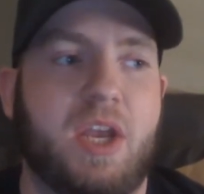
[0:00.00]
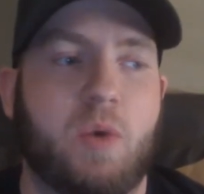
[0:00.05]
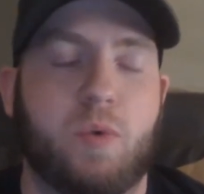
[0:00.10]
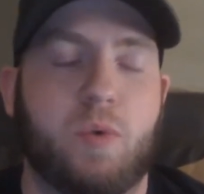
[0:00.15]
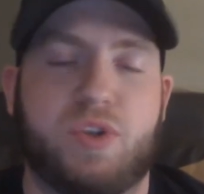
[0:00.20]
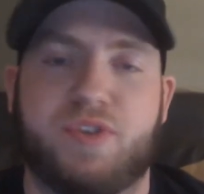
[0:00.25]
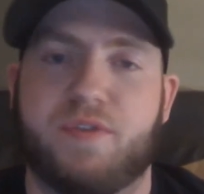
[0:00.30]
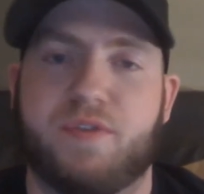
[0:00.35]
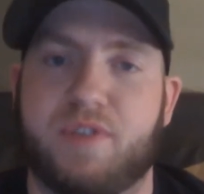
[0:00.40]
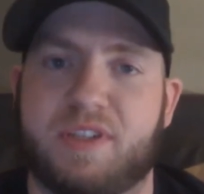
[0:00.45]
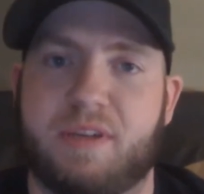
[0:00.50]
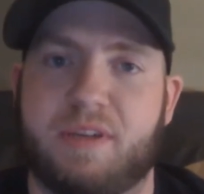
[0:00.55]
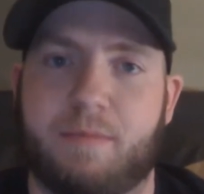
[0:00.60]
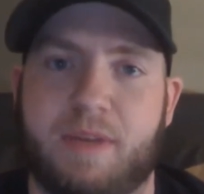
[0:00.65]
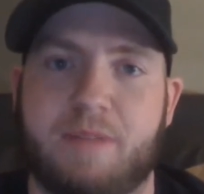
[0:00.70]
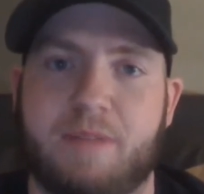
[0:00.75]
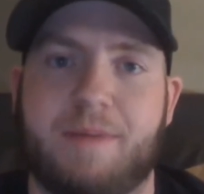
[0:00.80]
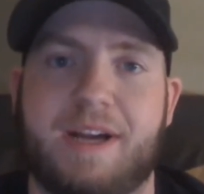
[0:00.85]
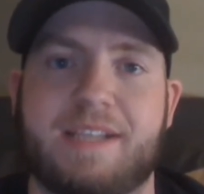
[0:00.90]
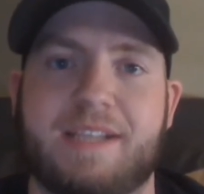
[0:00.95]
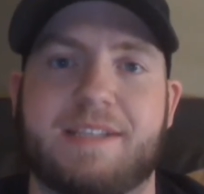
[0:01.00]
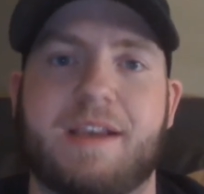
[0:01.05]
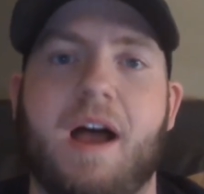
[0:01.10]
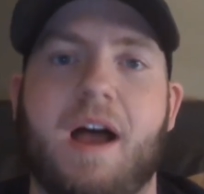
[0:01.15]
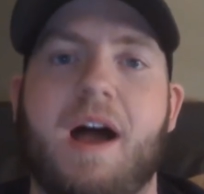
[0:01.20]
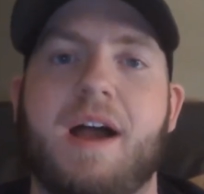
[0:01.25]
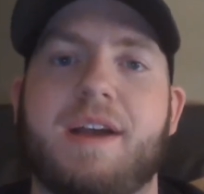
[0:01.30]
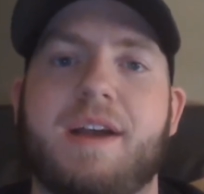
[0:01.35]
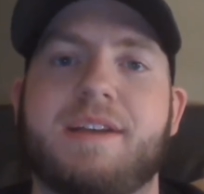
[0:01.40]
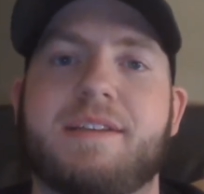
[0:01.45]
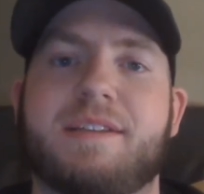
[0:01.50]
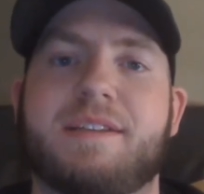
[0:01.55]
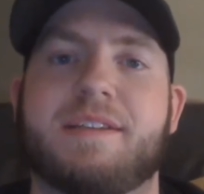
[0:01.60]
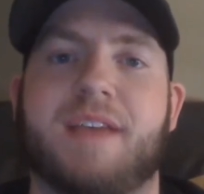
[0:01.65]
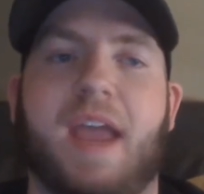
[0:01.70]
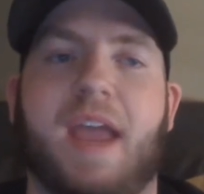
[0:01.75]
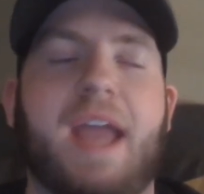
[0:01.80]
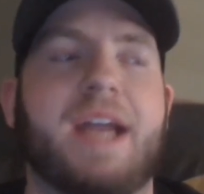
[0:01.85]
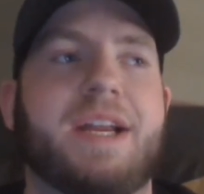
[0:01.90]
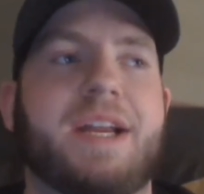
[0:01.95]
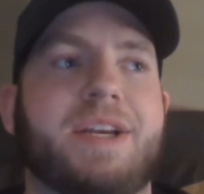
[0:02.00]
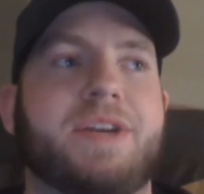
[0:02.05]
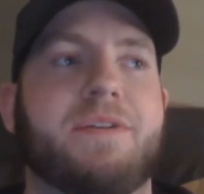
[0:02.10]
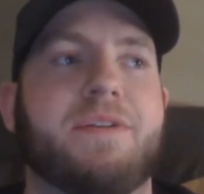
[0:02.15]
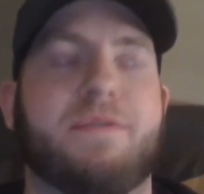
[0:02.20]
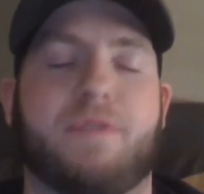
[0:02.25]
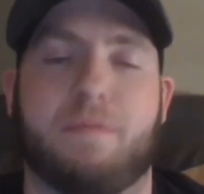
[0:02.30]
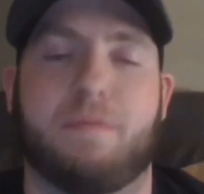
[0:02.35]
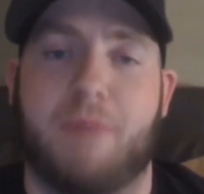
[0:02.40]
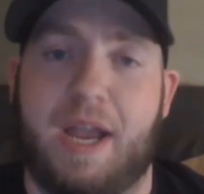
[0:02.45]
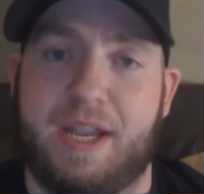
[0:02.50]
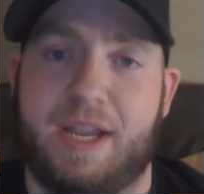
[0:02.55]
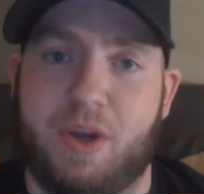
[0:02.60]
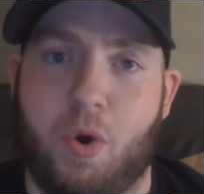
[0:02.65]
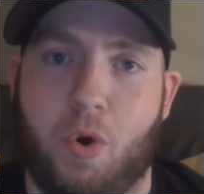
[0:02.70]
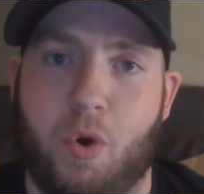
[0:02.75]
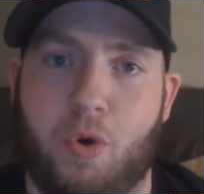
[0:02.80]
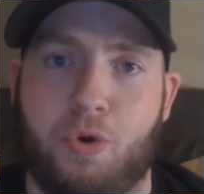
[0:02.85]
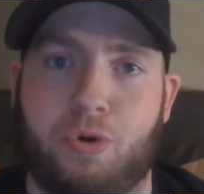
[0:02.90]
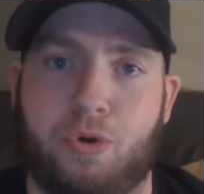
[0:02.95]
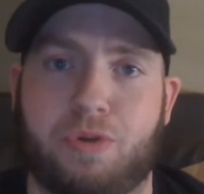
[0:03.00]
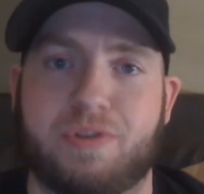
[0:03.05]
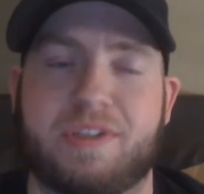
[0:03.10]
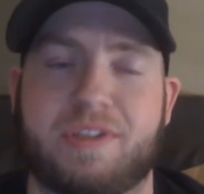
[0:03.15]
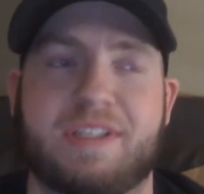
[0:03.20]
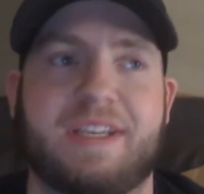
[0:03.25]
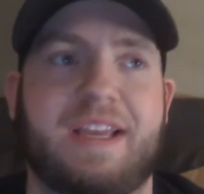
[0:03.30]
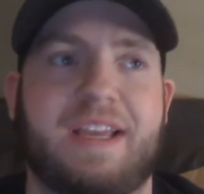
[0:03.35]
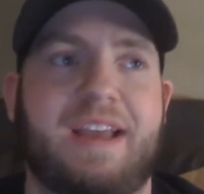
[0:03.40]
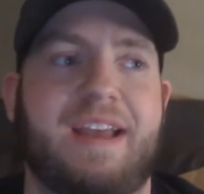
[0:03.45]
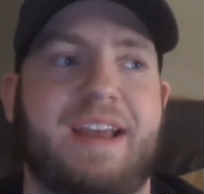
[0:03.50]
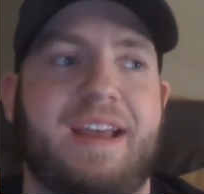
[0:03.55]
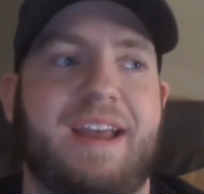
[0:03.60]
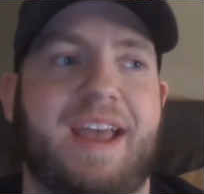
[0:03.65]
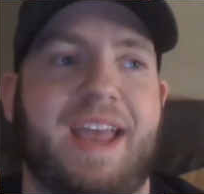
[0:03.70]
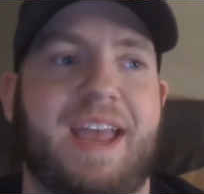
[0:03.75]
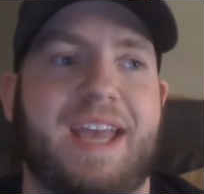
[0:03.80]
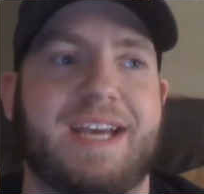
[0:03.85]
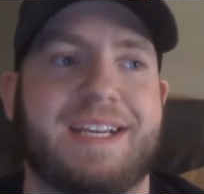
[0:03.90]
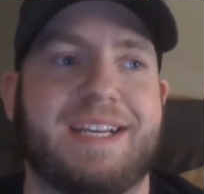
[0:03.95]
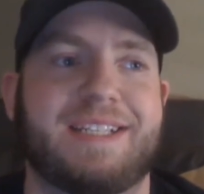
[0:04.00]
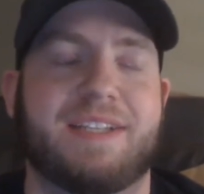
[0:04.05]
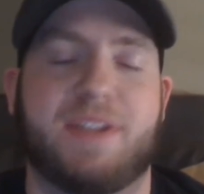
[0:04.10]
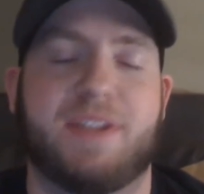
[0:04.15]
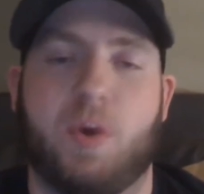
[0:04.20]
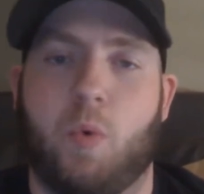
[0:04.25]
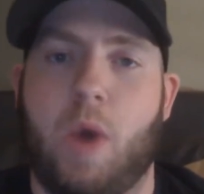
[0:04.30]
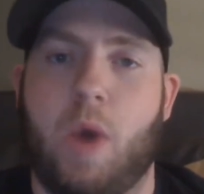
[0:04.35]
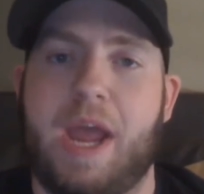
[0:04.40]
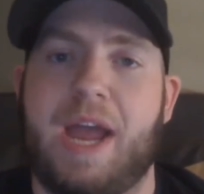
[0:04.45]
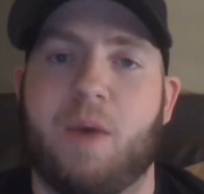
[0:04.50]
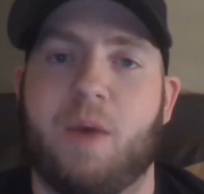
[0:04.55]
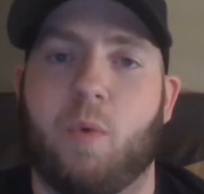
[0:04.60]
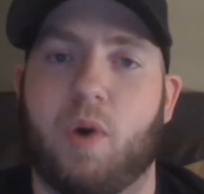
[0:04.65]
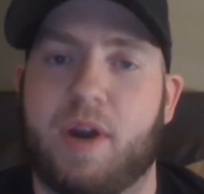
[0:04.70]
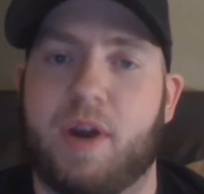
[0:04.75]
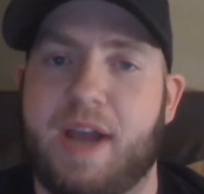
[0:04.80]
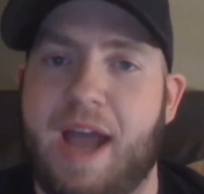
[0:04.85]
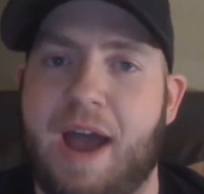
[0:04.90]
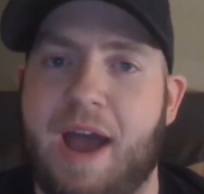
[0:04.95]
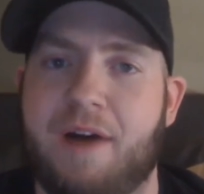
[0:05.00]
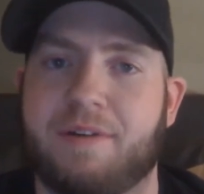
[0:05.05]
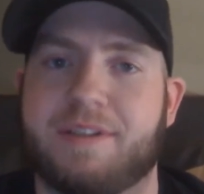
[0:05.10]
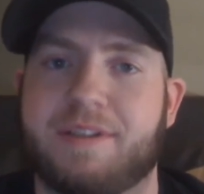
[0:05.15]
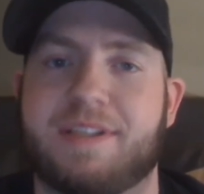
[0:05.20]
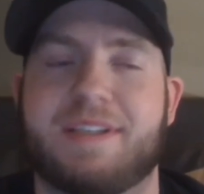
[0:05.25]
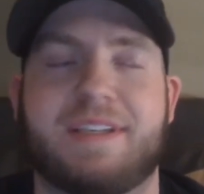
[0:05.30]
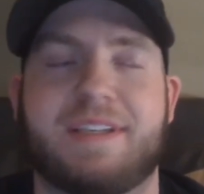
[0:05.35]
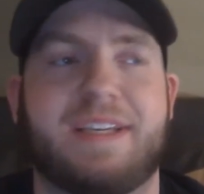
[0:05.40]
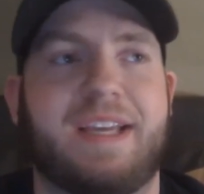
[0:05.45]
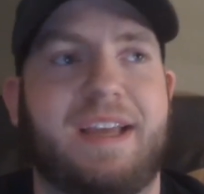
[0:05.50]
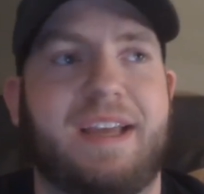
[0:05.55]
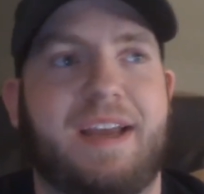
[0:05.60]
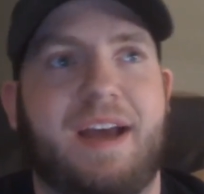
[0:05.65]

which for somebody my size and for my goals and the way I work out